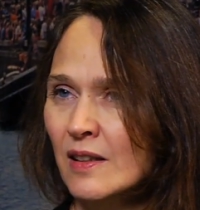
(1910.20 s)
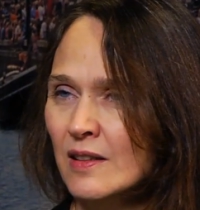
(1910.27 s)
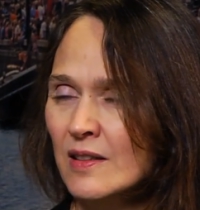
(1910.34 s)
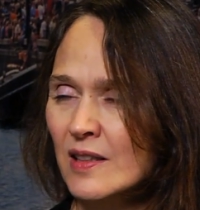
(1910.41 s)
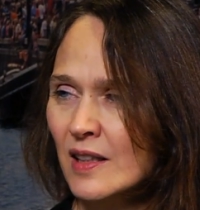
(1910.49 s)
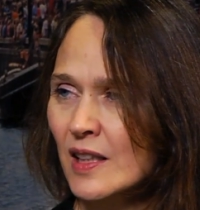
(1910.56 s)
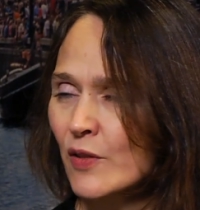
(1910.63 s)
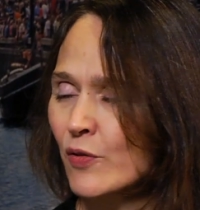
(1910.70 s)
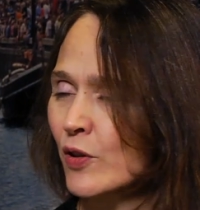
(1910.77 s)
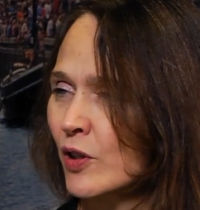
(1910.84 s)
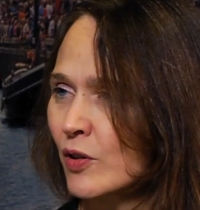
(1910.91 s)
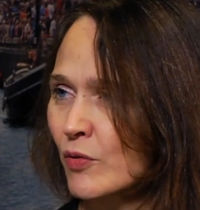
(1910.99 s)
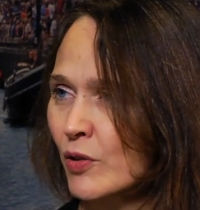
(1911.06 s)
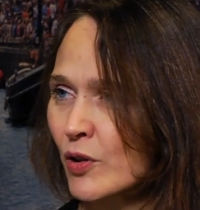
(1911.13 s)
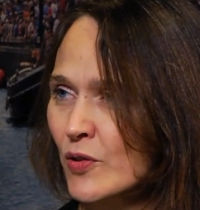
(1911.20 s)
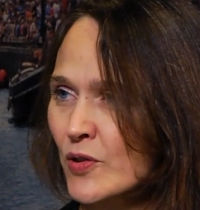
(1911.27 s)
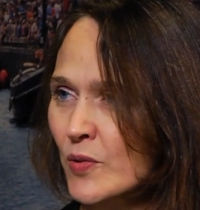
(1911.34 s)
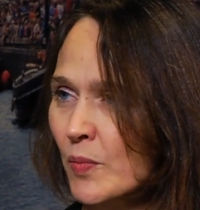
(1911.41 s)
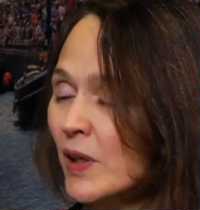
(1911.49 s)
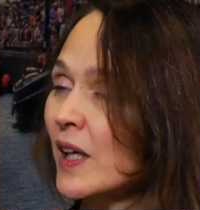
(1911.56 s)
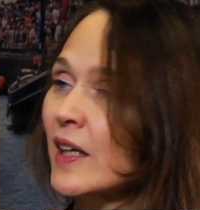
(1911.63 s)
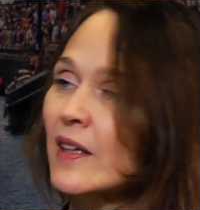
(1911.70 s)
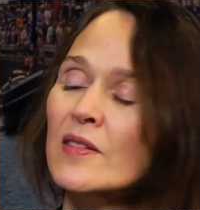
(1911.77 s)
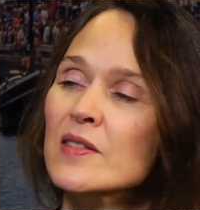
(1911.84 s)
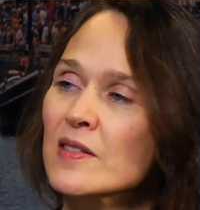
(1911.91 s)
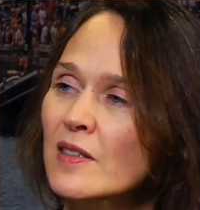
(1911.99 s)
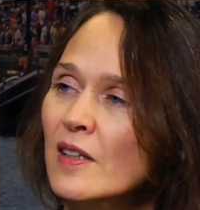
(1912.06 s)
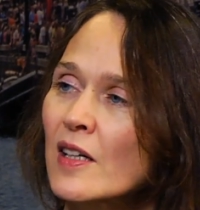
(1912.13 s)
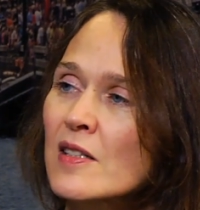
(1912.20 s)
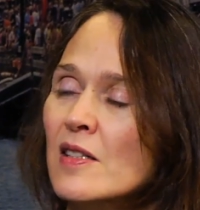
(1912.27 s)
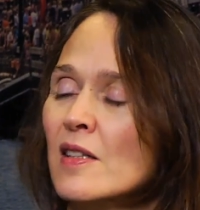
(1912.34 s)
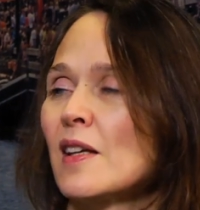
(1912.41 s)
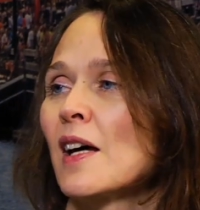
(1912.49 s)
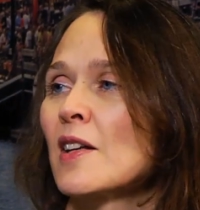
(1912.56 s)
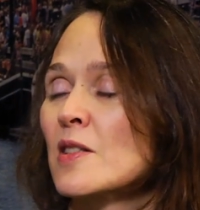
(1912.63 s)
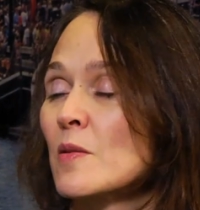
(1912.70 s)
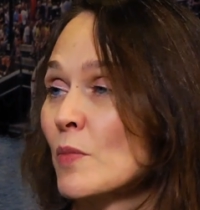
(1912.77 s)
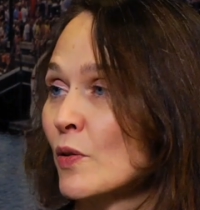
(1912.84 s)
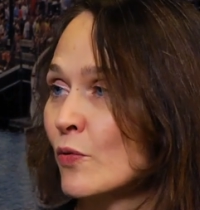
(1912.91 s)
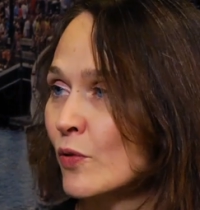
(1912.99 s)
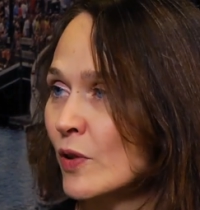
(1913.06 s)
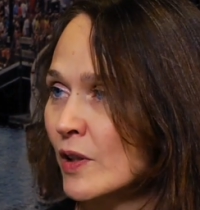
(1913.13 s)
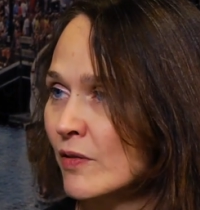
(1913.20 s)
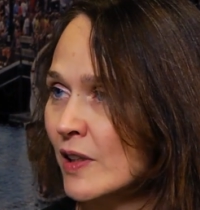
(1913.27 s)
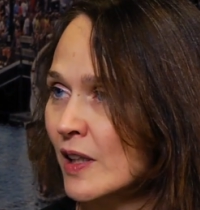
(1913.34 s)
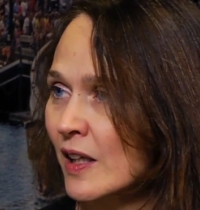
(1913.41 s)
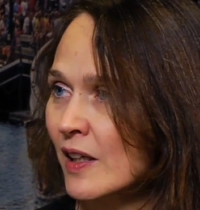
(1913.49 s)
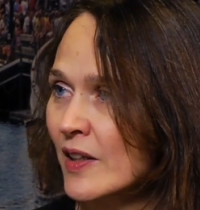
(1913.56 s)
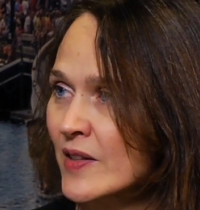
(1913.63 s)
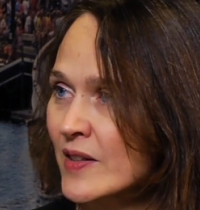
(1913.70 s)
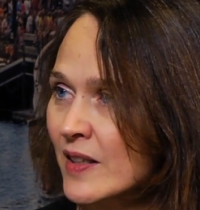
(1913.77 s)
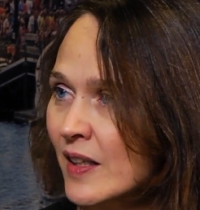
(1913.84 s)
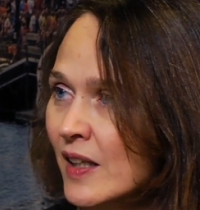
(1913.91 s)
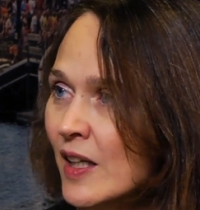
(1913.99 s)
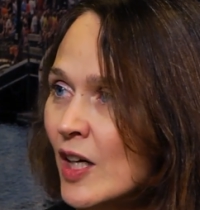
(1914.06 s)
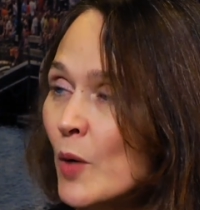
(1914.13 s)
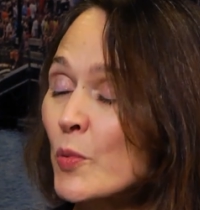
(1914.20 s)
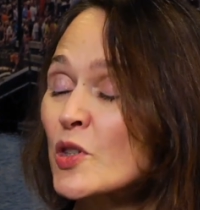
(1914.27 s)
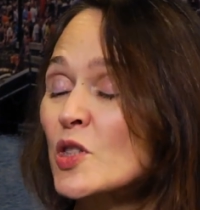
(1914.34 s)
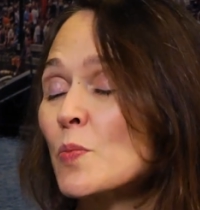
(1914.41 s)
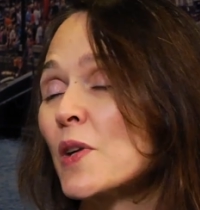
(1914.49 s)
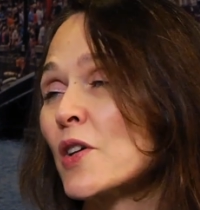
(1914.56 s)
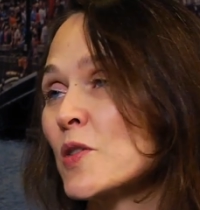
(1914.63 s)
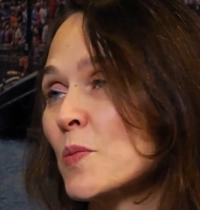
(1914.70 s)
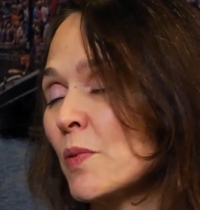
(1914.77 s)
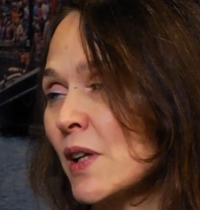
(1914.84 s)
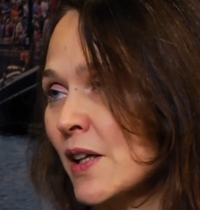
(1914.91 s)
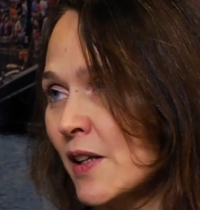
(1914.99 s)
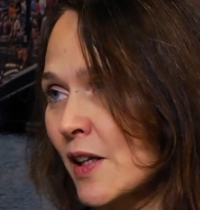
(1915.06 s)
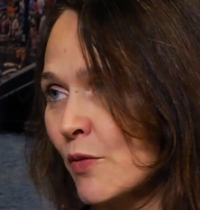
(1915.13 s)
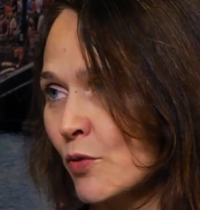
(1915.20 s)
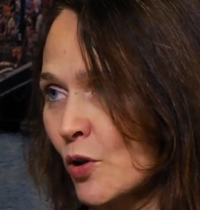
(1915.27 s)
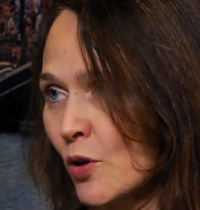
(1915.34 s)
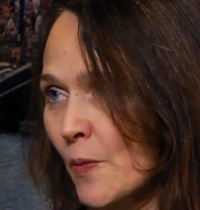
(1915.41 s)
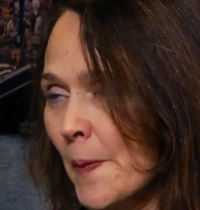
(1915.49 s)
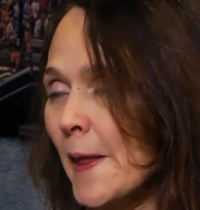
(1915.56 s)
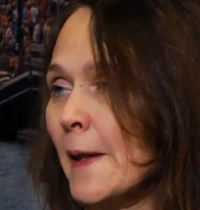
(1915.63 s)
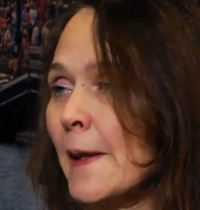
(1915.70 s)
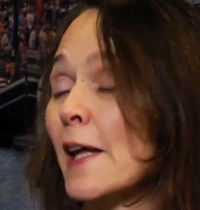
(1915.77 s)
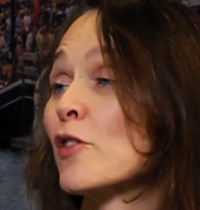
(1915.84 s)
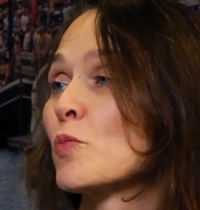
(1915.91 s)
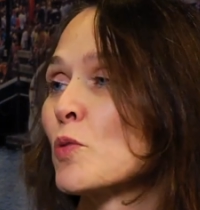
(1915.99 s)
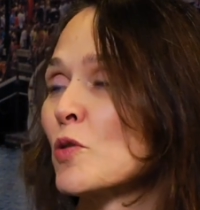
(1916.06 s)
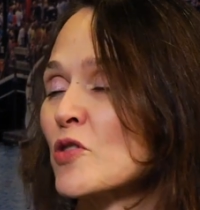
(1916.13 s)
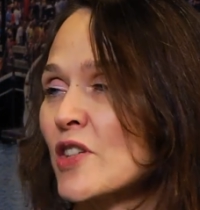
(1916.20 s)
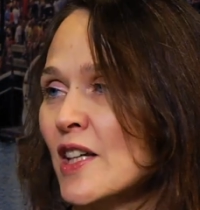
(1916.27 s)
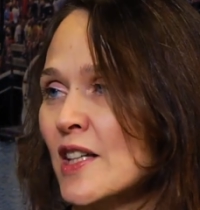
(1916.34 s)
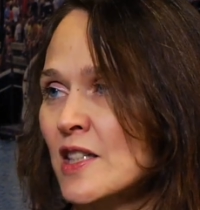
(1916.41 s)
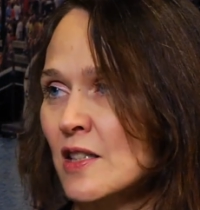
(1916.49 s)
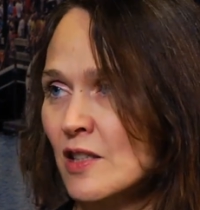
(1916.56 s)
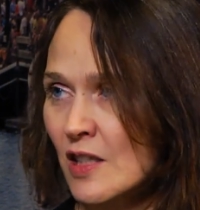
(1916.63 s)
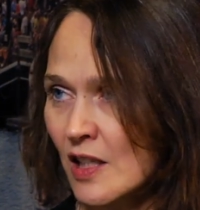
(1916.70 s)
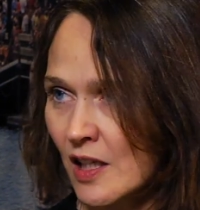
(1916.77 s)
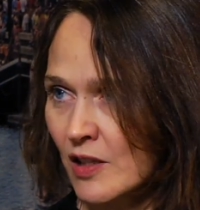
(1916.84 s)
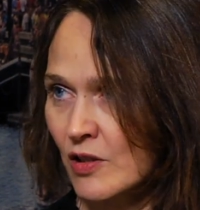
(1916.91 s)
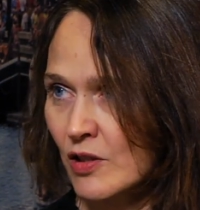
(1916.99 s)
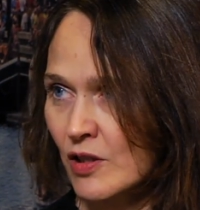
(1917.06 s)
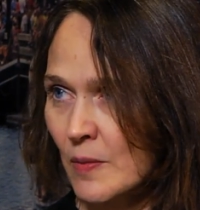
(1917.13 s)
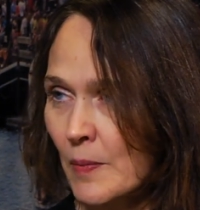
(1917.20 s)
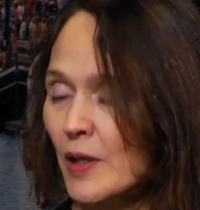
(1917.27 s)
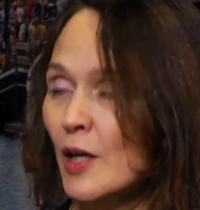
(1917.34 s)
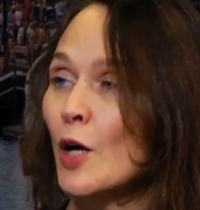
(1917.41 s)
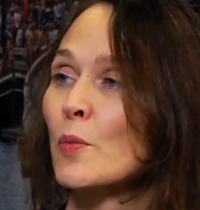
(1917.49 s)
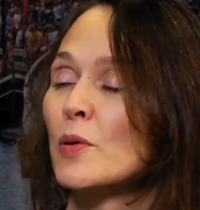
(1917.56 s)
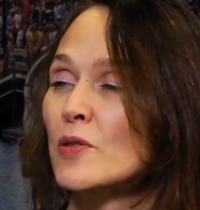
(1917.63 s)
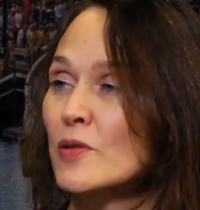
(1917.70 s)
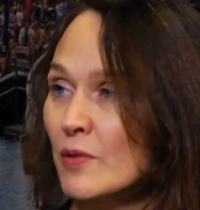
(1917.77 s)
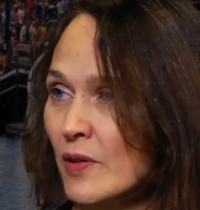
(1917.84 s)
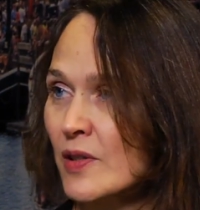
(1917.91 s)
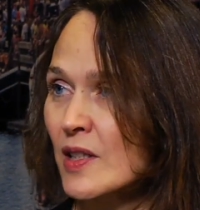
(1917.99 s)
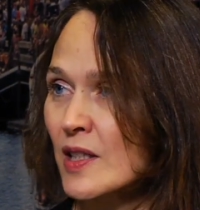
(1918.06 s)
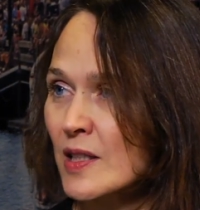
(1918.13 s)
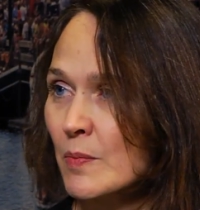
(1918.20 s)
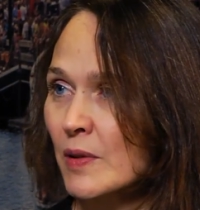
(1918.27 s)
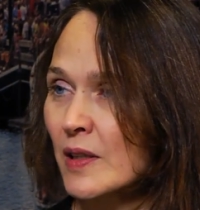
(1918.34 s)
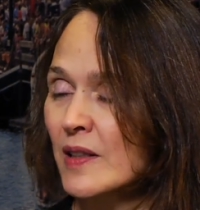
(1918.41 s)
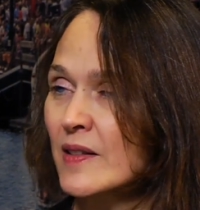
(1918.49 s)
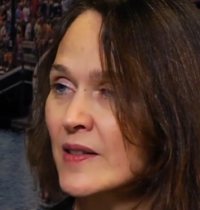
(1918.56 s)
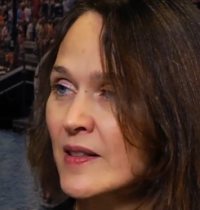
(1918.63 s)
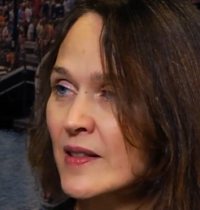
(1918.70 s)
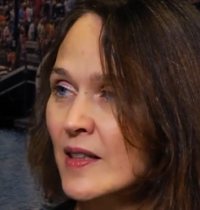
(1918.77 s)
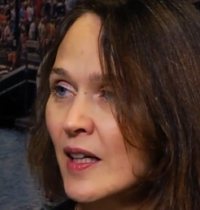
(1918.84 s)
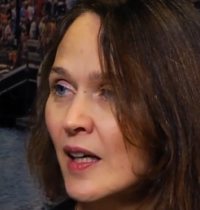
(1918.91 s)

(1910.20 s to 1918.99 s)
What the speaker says: significant role to play in society that hasn't been fully realised. But to be able to play that role, then anthropology has to change and be open to other disciplines.